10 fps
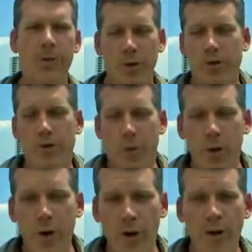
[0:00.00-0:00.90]
drilling for
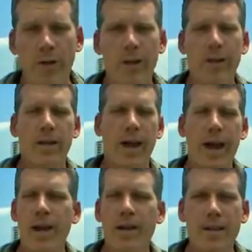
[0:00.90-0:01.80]
oil,
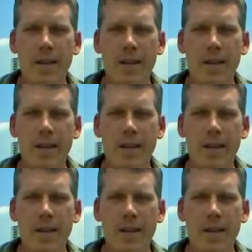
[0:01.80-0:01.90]
and